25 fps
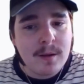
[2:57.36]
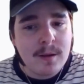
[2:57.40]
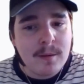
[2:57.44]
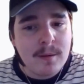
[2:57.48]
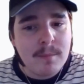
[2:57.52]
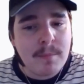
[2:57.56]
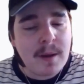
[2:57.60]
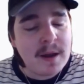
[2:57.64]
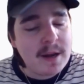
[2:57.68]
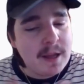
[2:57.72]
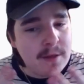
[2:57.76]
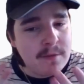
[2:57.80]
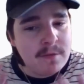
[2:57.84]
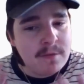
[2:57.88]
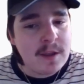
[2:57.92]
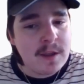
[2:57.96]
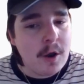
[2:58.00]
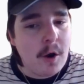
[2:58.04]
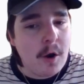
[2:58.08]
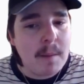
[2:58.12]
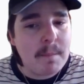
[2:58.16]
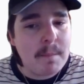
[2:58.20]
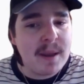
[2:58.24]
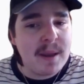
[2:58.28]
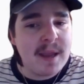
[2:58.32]
But in the
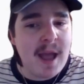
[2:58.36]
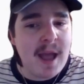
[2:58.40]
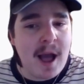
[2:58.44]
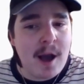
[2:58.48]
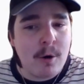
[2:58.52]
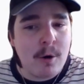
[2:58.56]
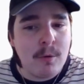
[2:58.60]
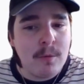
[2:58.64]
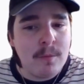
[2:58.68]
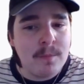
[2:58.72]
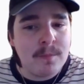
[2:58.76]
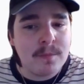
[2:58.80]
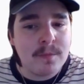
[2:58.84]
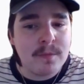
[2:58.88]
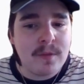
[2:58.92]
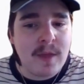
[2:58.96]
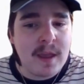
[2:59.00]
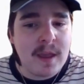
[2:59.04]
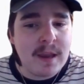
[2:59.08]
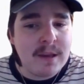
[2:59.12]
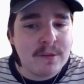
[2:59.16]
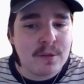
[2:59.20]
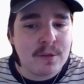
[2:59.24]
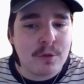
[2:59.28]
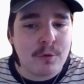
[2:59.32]
IPL,
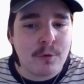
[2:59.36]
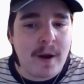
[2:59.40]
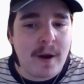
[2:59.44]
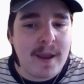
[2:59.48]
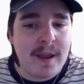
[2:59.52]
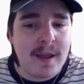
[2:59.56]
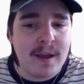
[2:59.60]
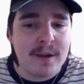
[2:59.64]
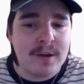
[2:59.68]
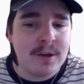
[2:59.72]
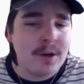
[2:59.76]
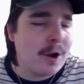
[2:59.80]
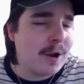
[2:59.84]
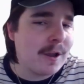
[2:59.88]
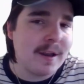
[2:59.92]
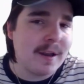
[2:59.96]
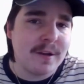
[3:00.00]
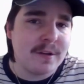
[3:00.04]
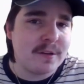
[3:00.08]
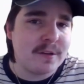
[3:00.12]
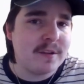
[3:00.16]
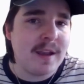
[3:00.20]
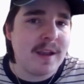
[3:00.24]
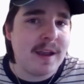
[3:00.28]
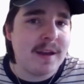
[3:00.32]
these three are not going
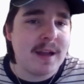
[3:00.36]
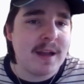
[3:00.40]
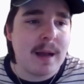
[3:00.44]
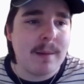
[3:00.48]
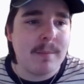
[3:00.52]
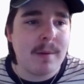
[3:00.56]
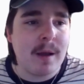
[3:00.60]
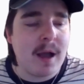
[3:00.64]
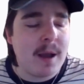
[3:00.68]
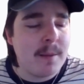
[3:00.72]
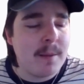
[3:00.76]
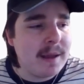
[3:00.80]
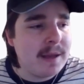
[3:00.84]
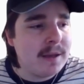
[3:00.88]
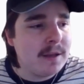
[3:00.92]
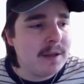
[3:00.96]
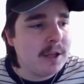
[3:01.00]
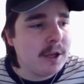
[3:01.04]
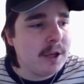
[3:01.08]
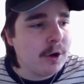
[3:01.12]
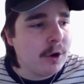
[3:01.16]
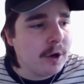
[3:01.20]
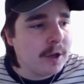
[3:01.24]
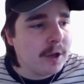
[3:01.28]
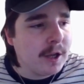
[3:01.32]
to stand up. I mean,
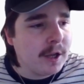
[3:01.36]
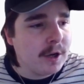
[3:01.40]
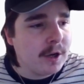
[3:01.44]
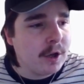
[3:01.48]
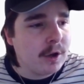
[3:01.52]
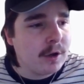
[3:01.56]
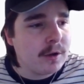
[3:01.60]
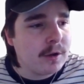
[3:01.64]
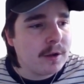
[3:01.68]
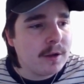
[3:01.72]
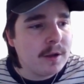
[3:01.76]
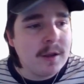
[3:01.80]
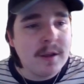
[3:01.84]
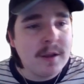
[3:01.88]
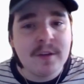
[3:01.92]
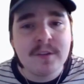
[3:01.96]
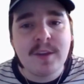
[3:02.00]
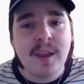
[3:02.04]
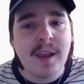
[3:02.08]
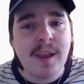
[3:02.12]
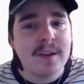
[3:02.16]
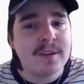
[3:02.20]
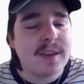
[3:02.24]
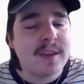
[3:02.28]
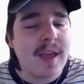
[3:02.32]
you look at
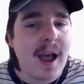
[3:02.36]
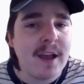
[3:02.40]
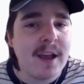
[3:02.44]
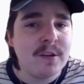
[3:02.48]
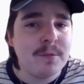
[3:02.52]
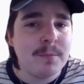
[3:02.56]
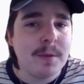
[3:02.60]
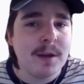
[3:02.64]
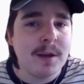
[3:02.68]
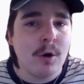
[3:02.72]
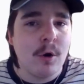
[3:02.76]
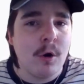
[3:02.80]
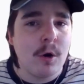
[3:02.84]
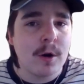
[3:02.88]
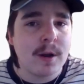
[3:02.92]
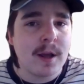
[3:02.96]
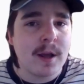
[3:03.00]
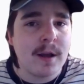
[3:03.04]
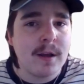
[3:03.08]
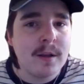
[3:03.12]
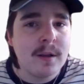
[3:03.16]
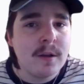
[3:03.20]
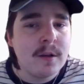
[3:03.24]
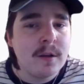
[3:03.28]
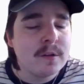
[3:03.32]
CSK's middle
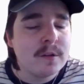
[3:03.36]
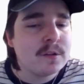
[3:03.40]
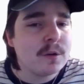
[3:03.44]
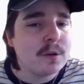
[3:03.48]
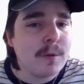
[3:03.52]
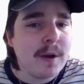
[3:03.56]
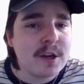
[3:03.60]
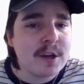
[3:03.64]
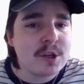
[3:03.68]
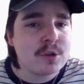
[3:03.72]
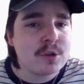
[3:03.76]
order Suresh